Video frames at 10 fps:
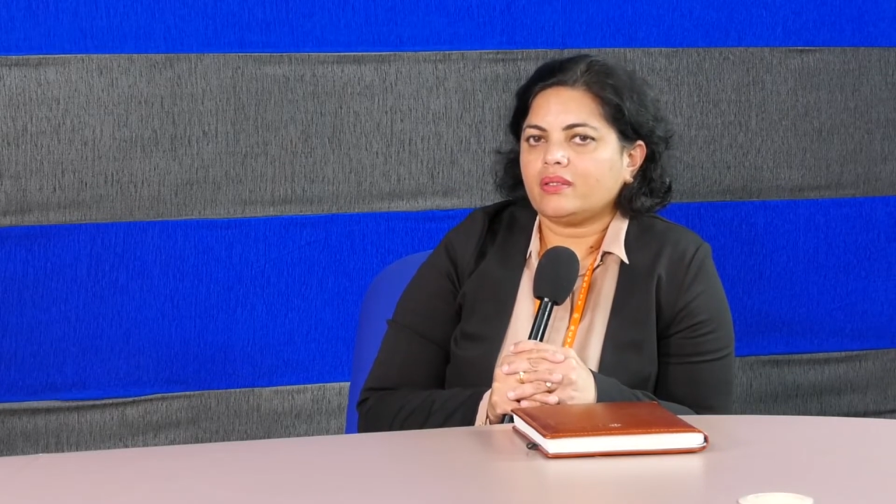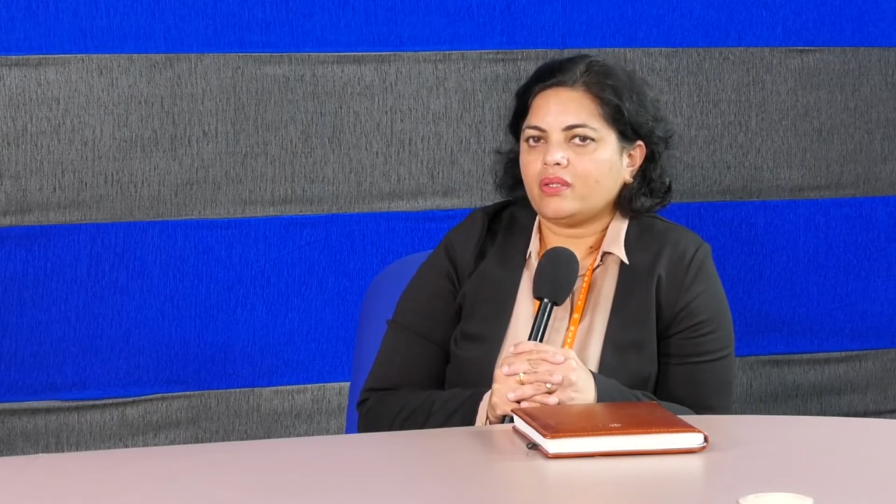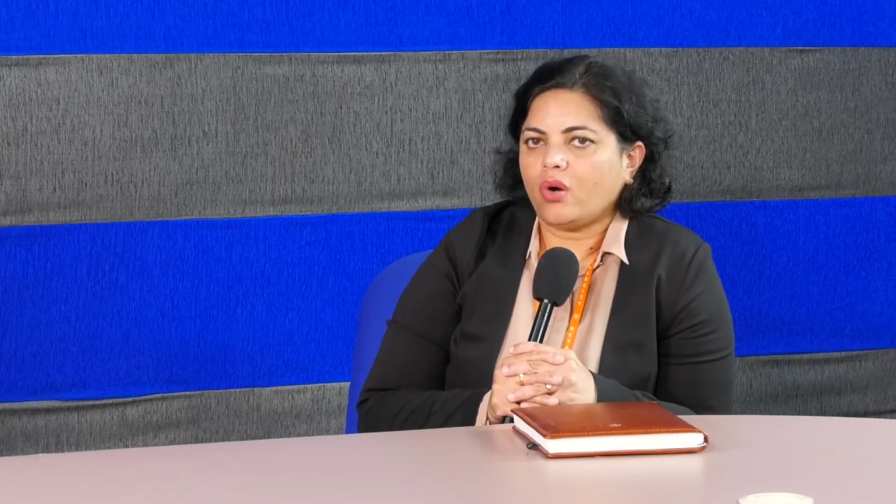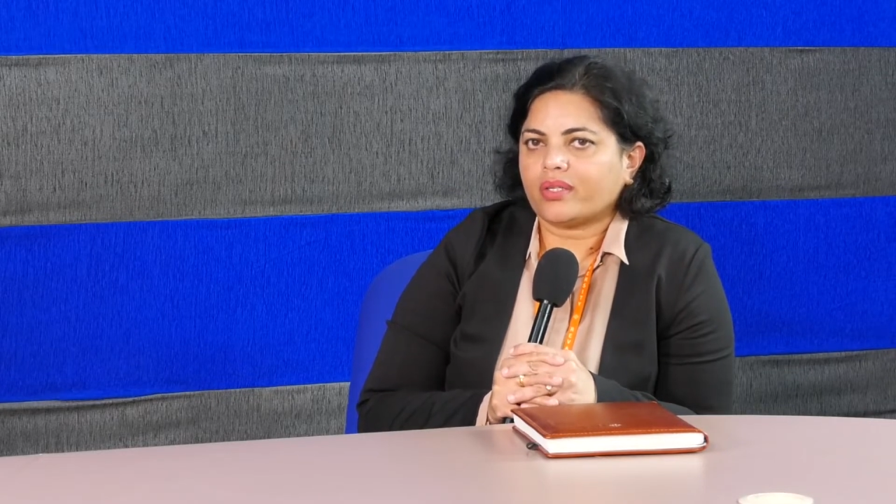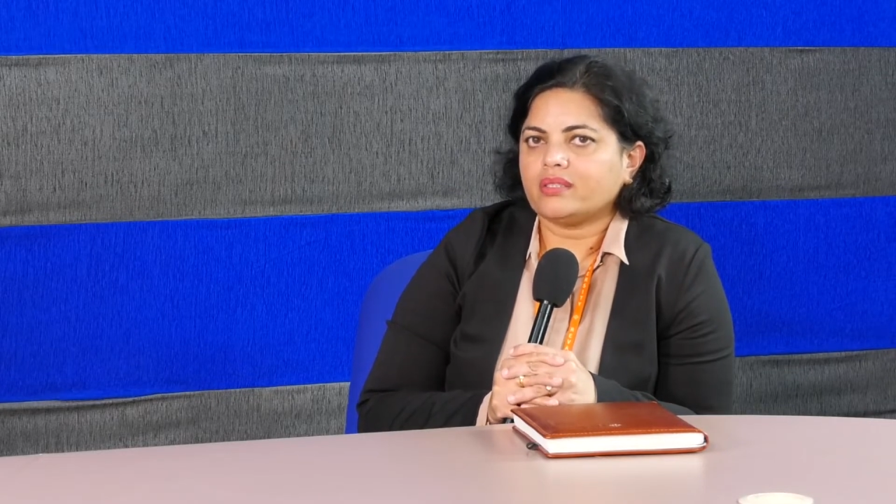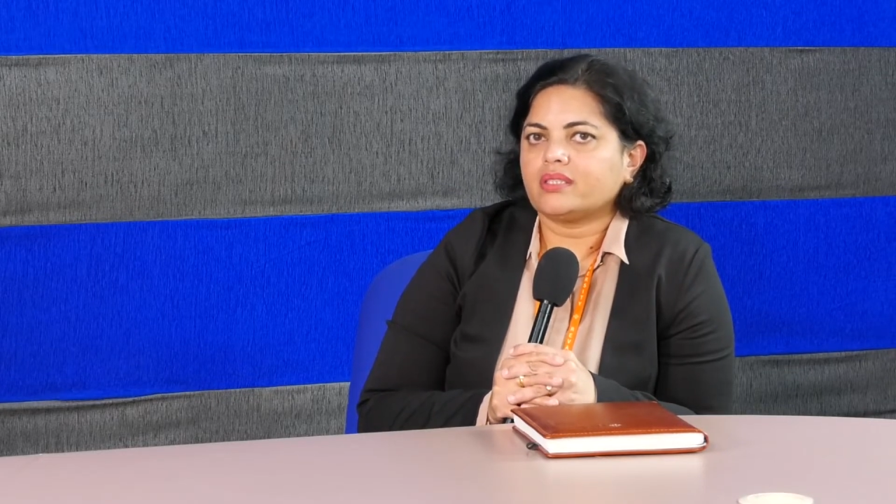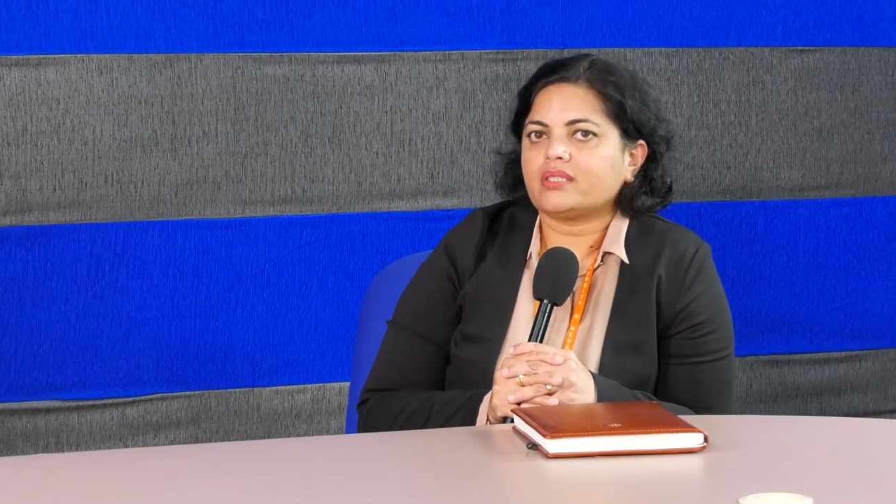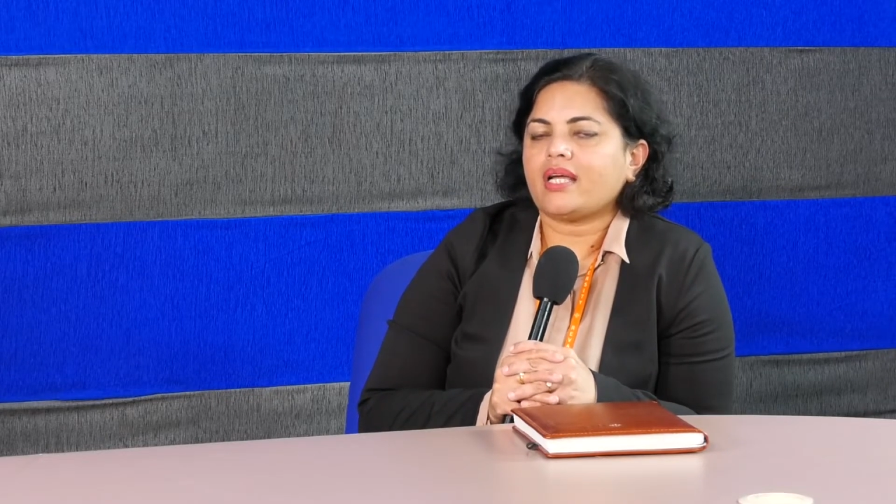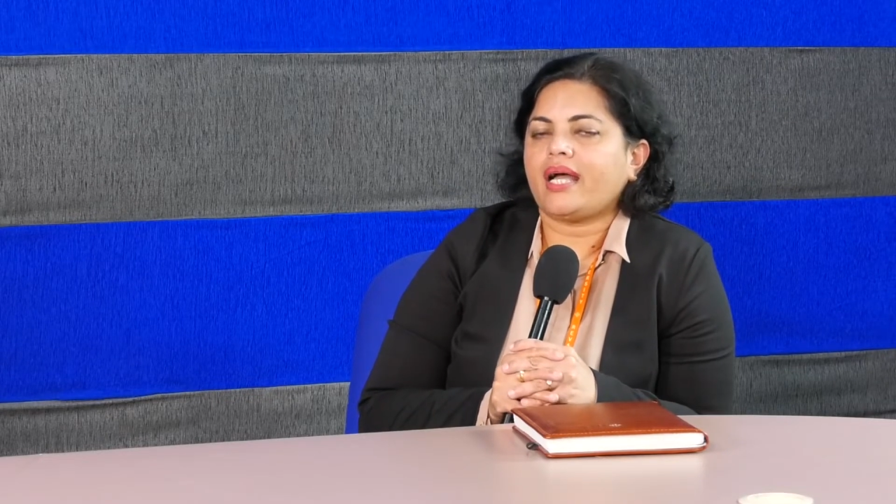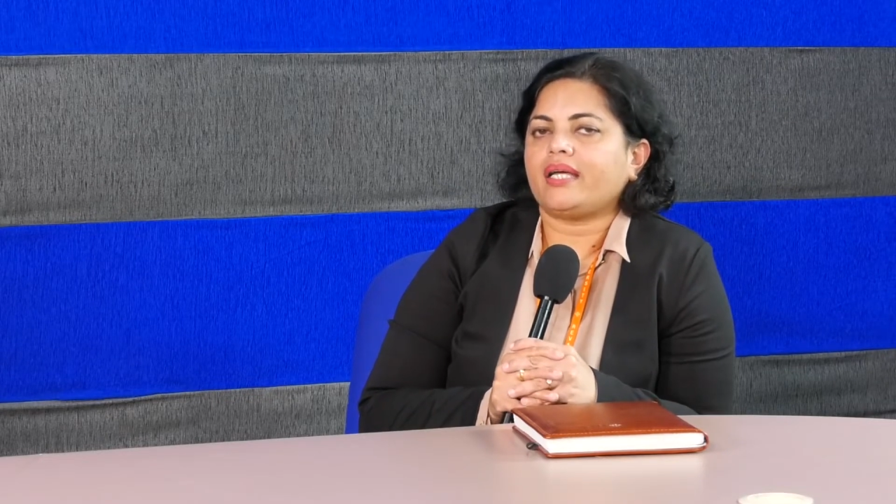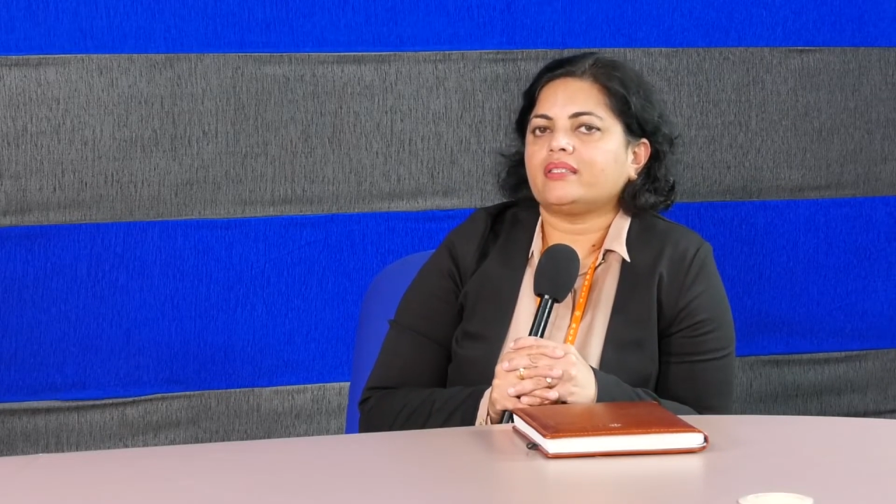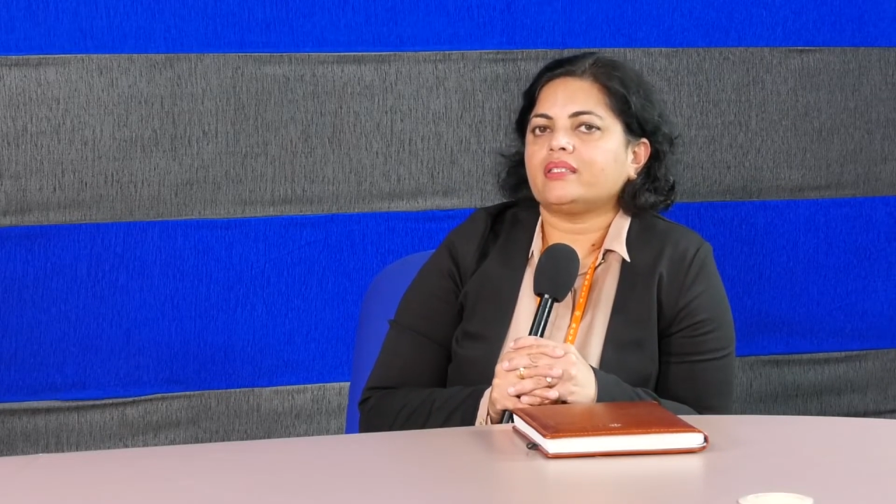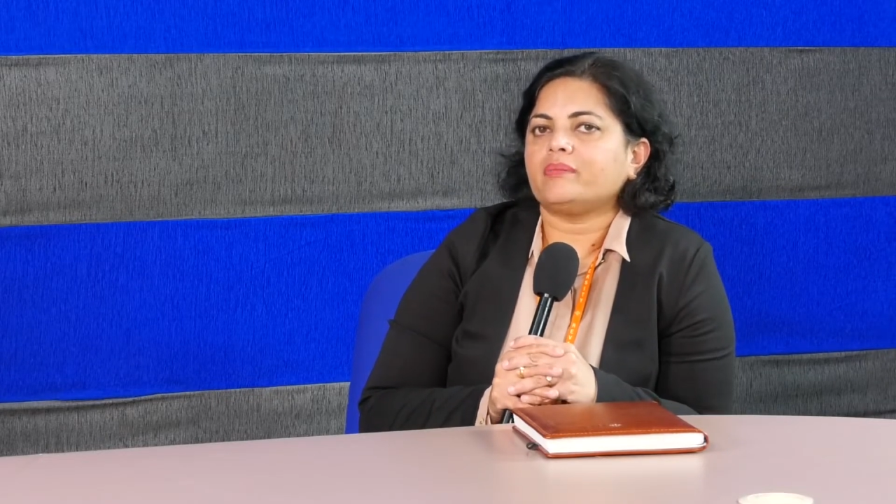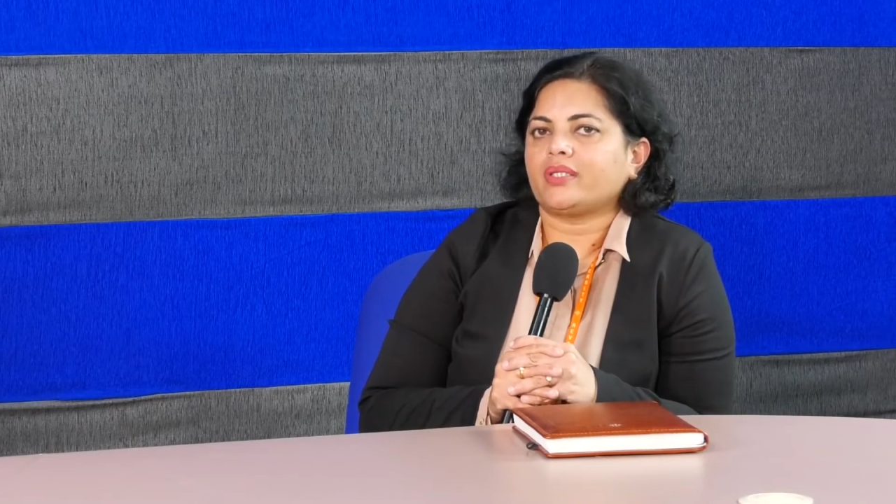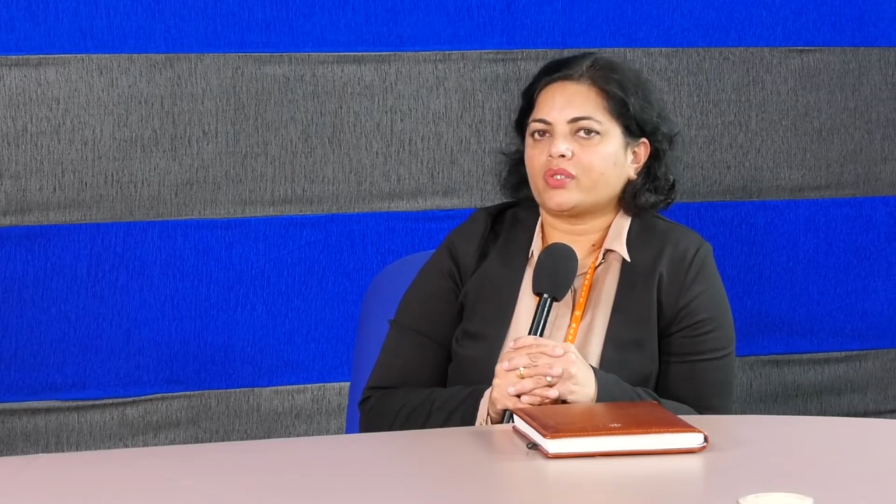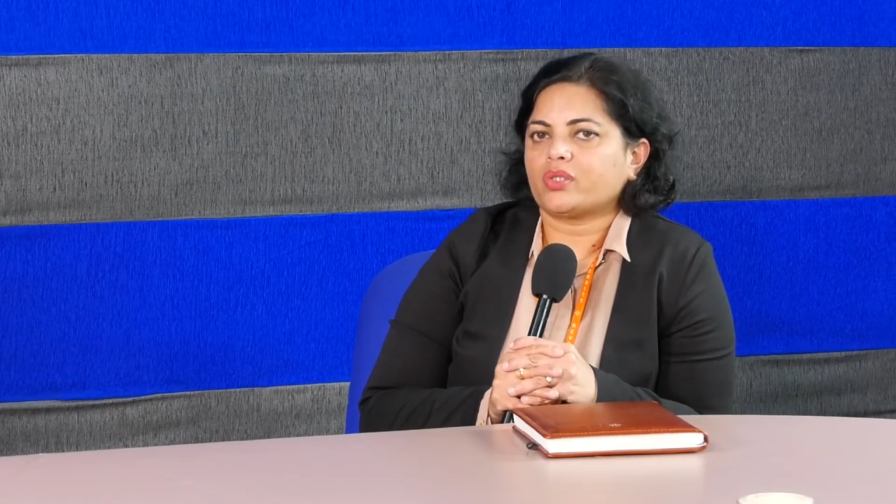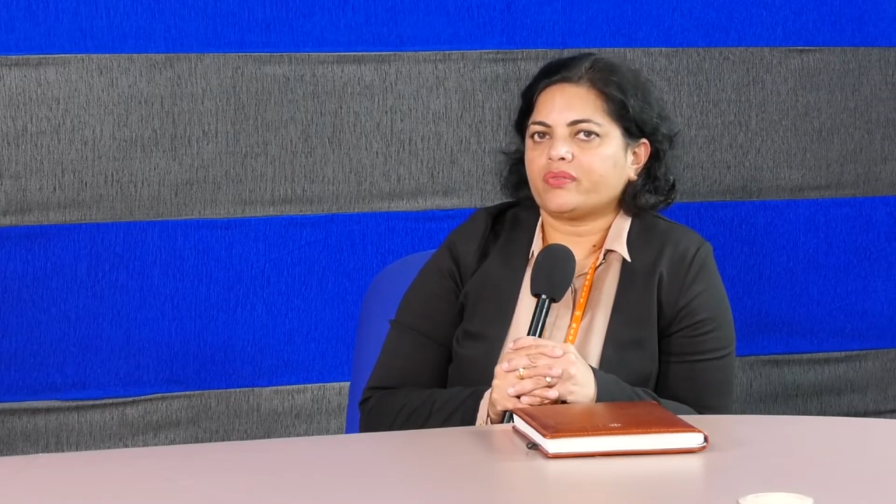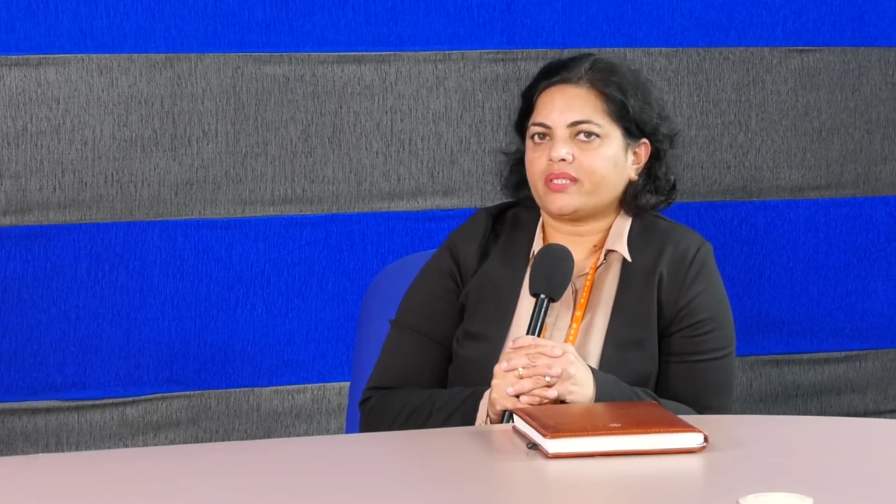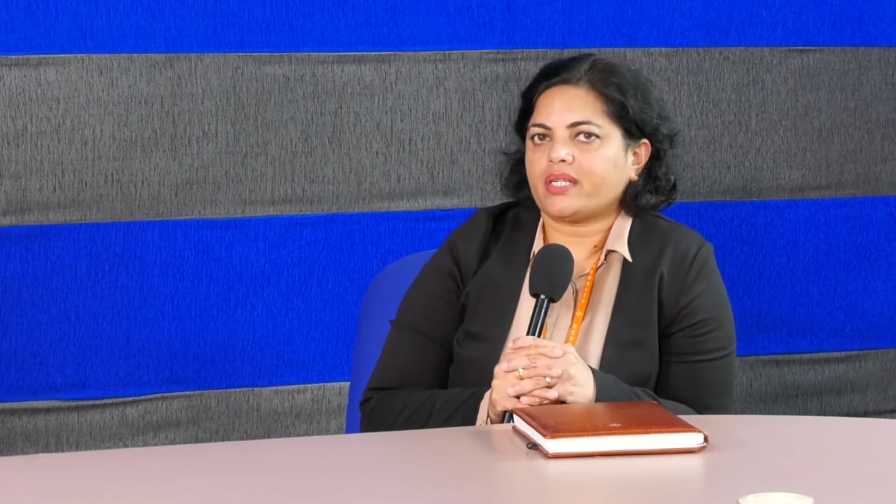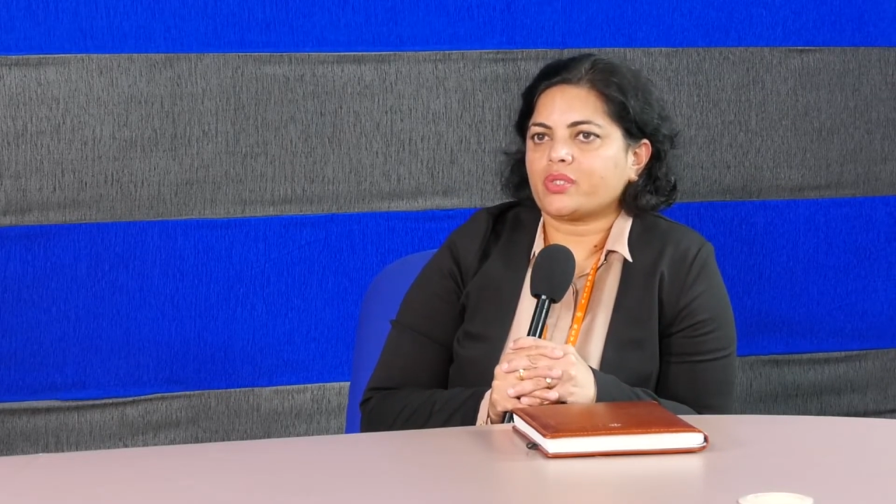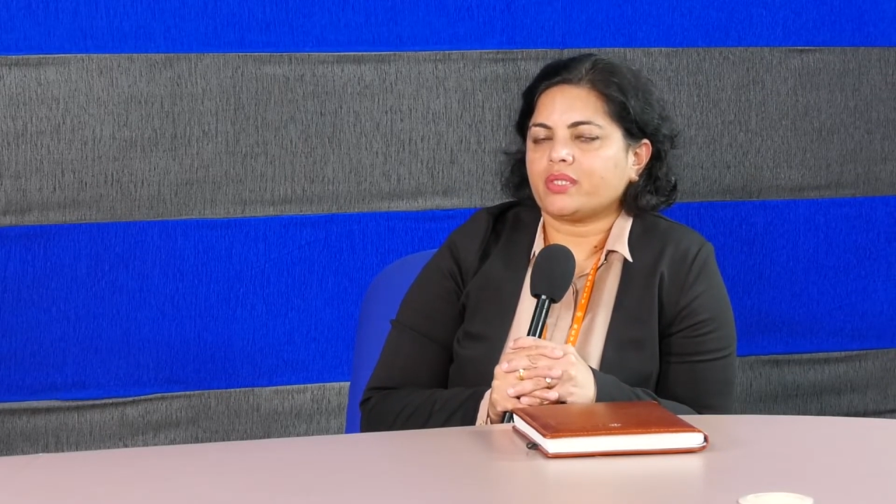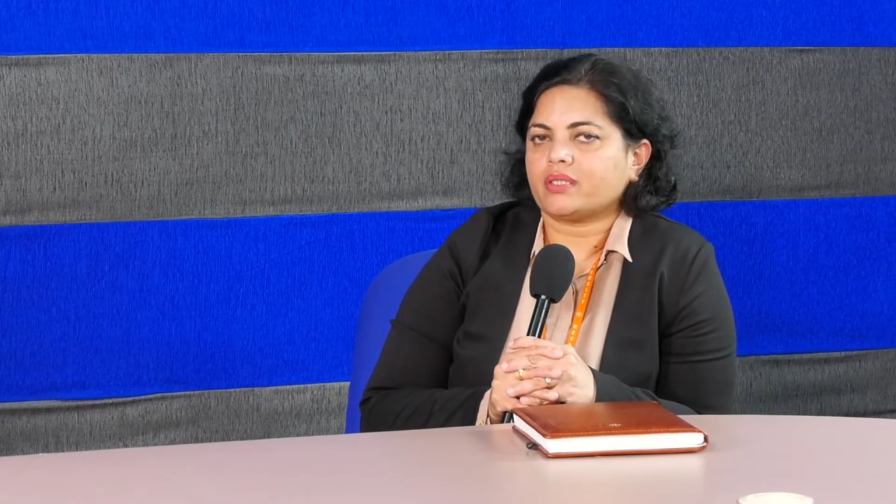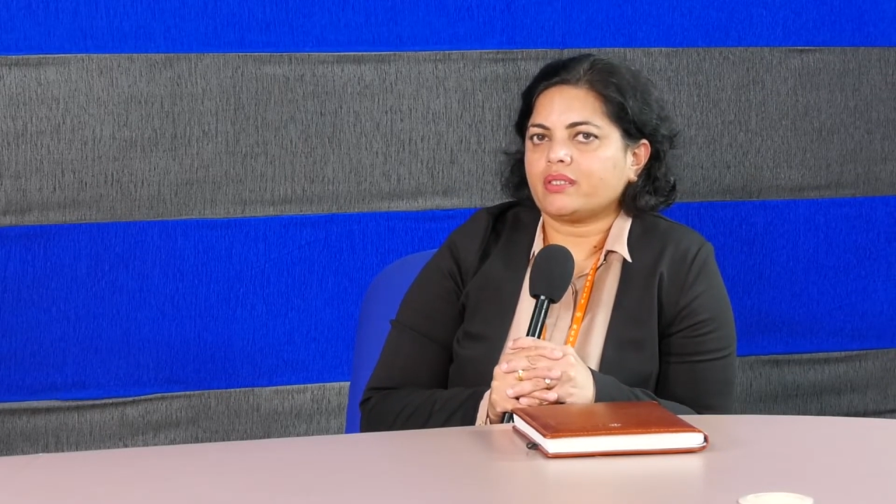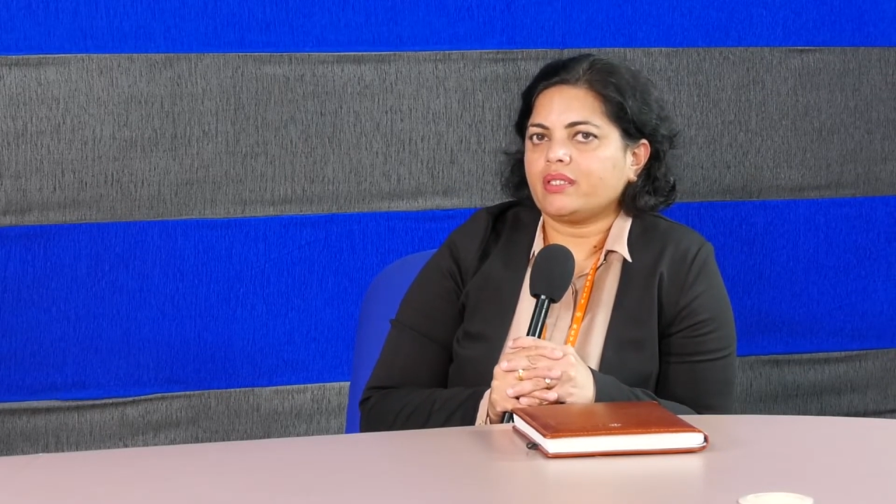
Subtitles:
Orange, and Microsoft Azure.